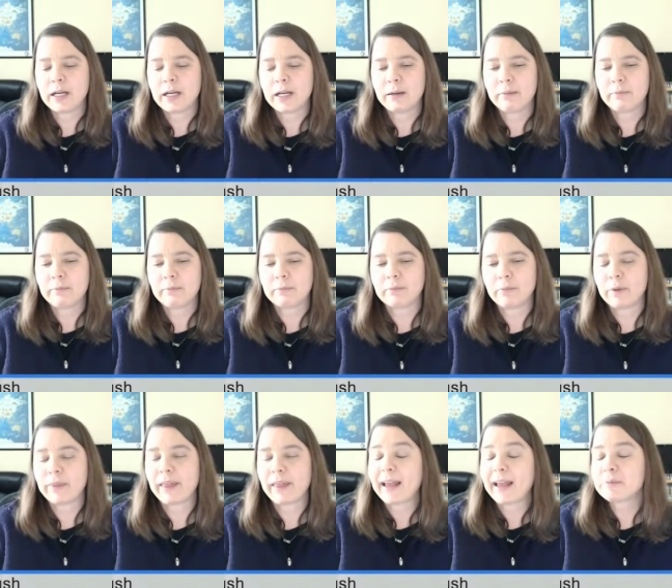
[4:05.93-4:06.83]
when
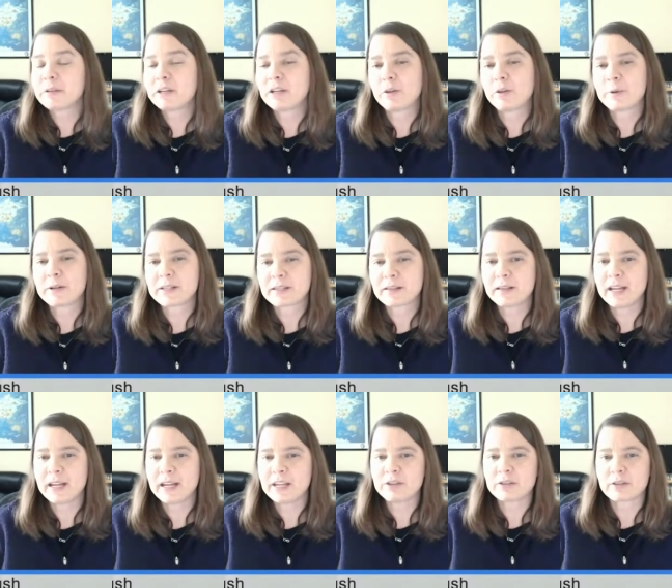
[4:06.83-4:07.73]
they asked me to do the
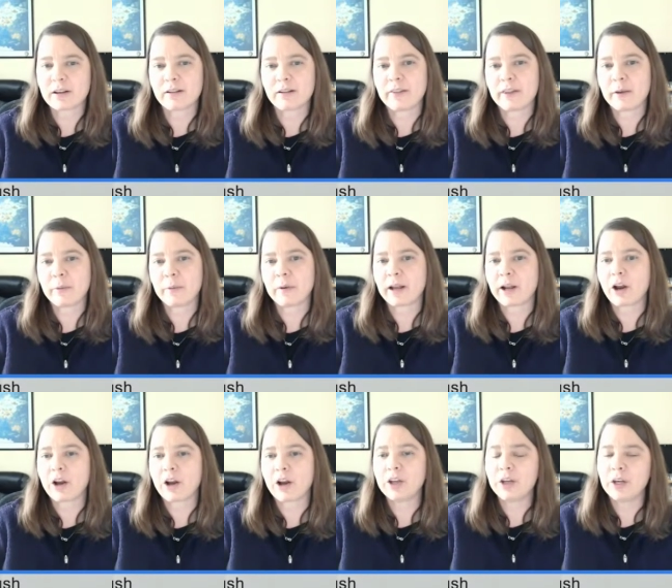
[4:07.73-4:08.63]
presentations, they were
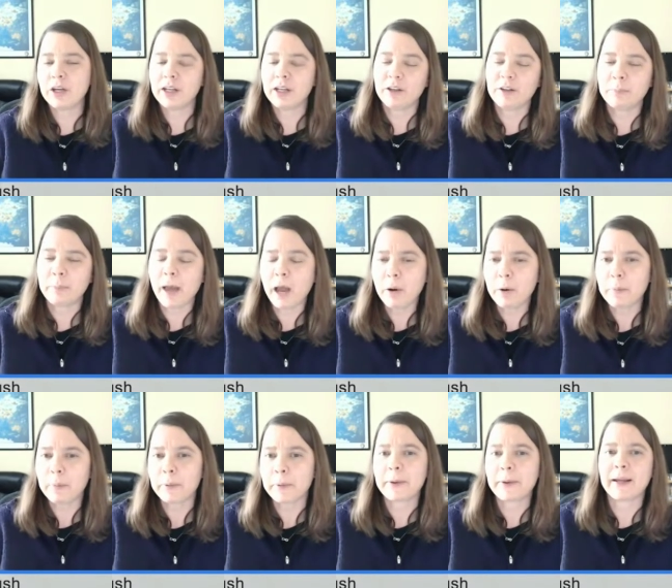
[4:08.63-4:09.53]
like, "Are you going to use
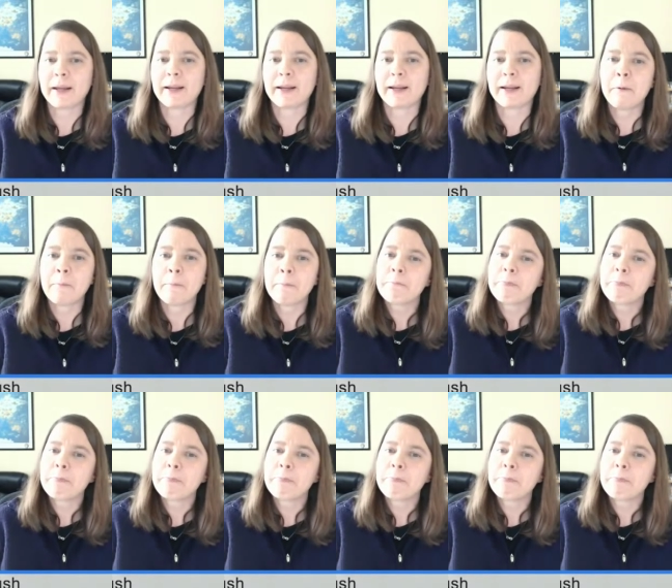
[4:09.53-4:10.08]
PowerPoint?"